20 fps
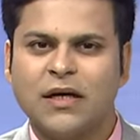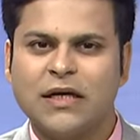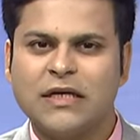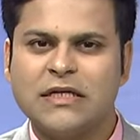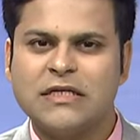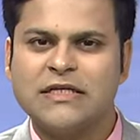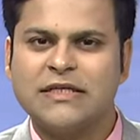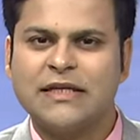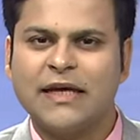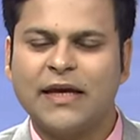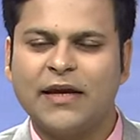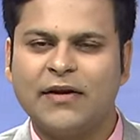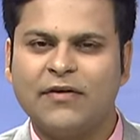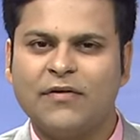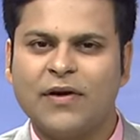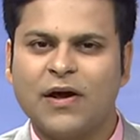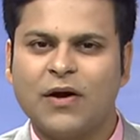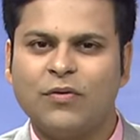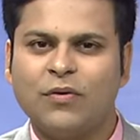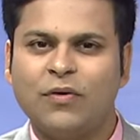in
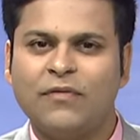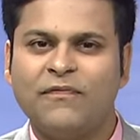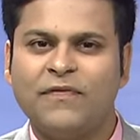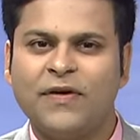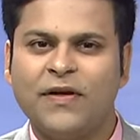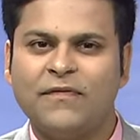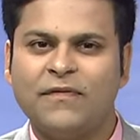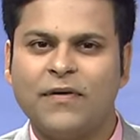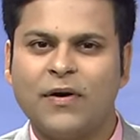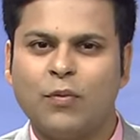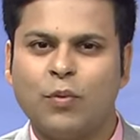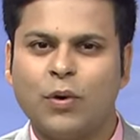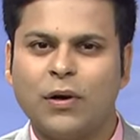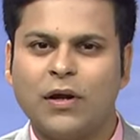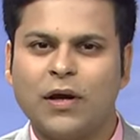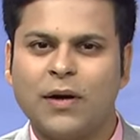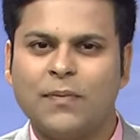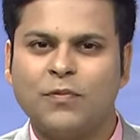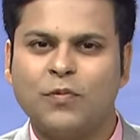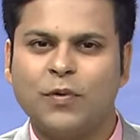second round FIFA
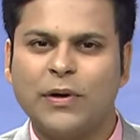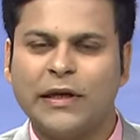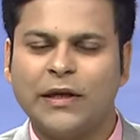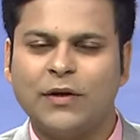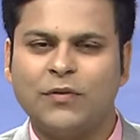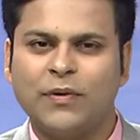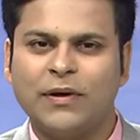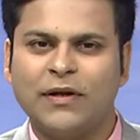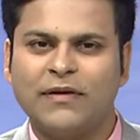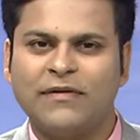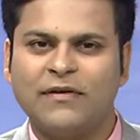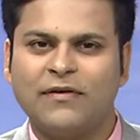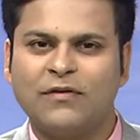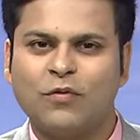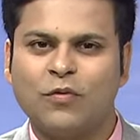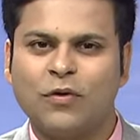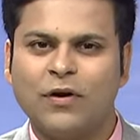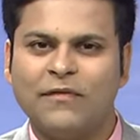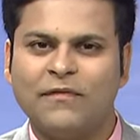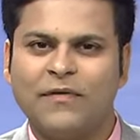World Cup 2026
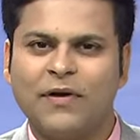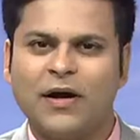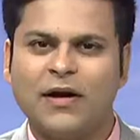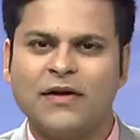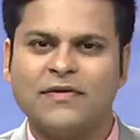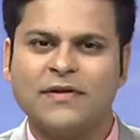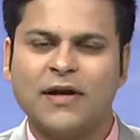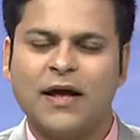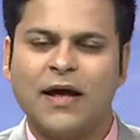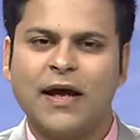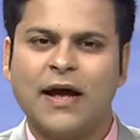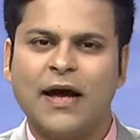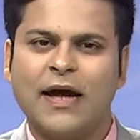qualifiers